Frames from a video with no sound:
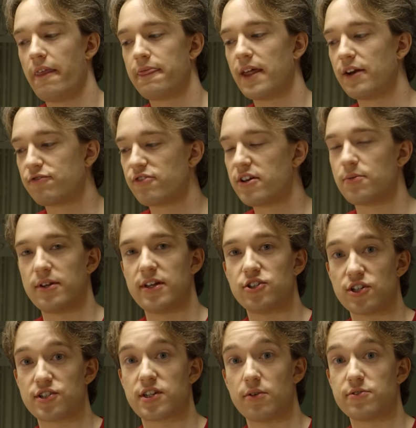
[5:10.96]
then frequently it
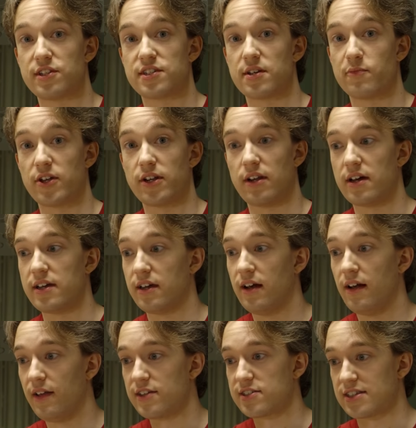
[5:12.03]
just goes to something like
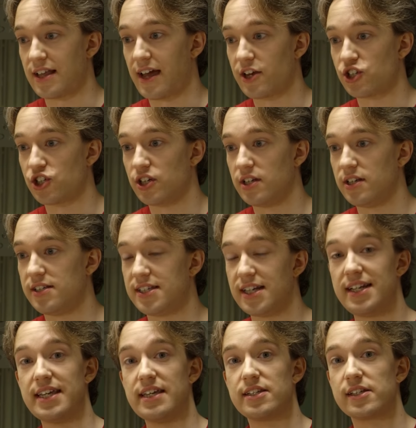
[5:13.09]
slash
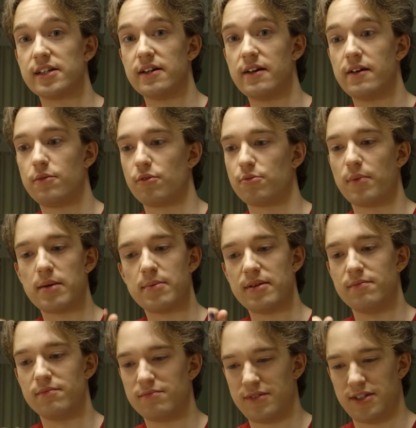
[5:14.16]
delete with
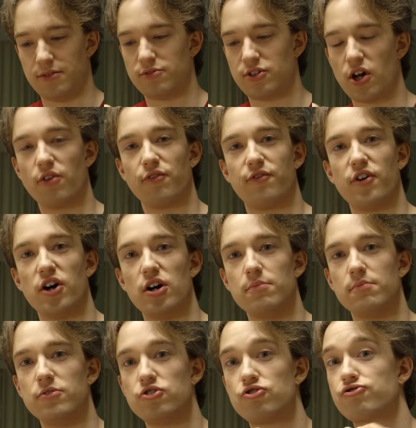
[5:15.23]
maybe you know,
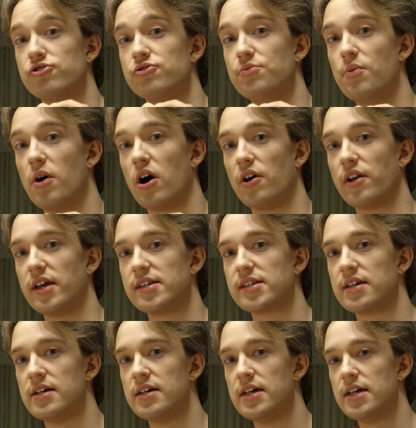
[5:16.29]
confirm true on it.
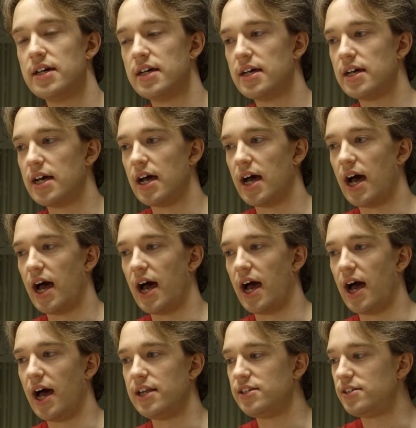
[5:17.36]

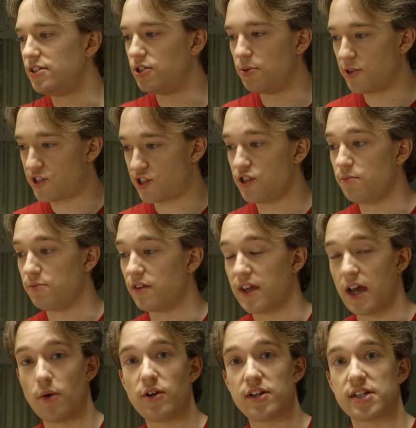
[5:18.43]
And you assume that
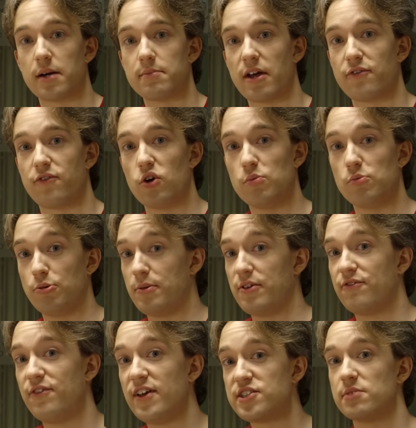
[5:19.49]
the only time that form will be
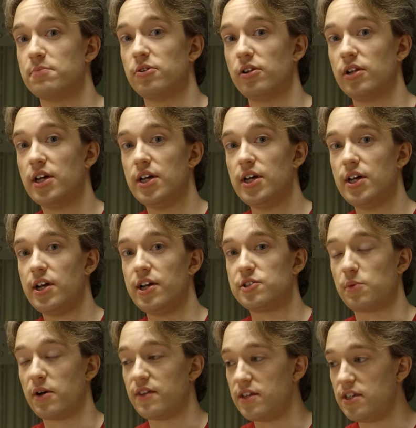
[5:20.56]
visible
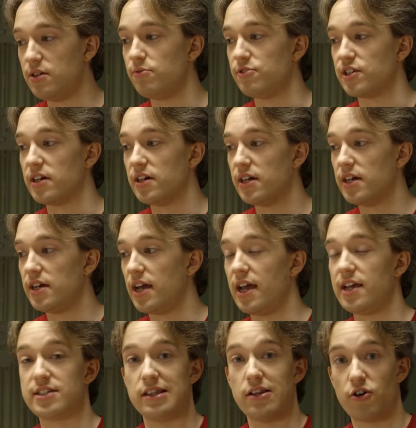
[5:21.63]
is when the user
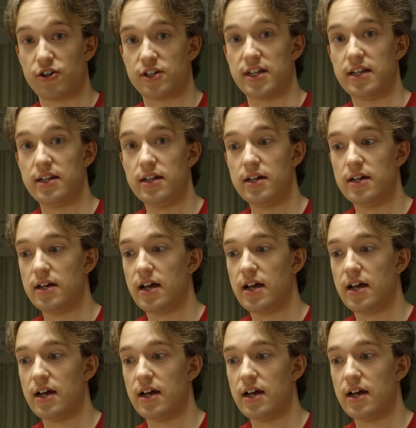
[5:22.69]
is logged in